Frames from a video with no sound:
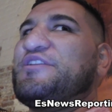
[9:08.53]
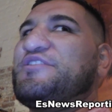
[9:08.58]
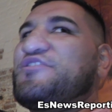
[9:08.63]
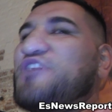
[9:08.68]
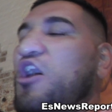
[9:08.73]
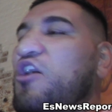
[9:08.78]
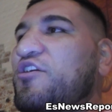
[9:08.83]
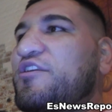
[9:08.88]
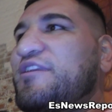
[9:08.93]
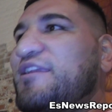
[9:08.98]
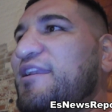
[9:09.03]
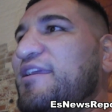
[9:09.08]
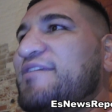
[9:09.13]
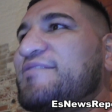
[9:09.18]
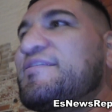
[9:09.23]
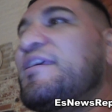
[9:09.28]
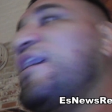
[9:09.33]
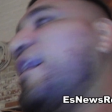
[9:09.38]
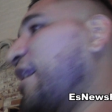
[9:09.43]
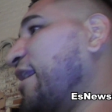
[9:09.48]

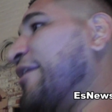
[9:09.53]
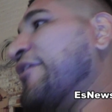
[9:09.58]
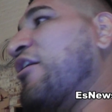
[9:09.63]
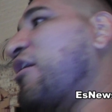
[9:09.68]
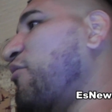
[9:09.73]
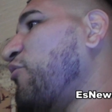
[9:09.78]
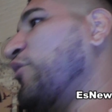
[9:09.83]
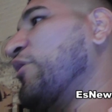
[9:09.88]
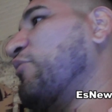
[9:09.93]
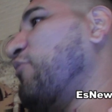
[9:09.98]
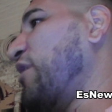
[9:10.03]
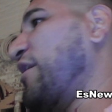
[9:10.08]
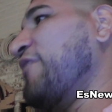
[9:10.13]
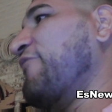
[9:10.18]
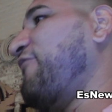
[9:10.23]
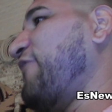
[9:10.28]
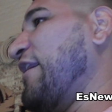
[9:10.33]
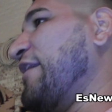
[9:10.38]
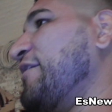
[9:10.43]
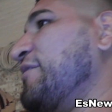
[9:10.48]
ridiculous, and no, I wouldn't want
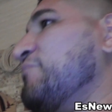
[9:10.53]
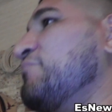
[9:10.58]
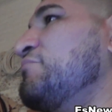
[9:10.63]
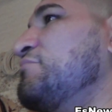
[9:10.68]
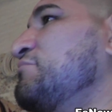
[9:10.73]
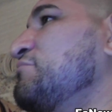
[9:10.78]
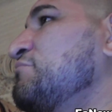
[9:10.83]
to fight him.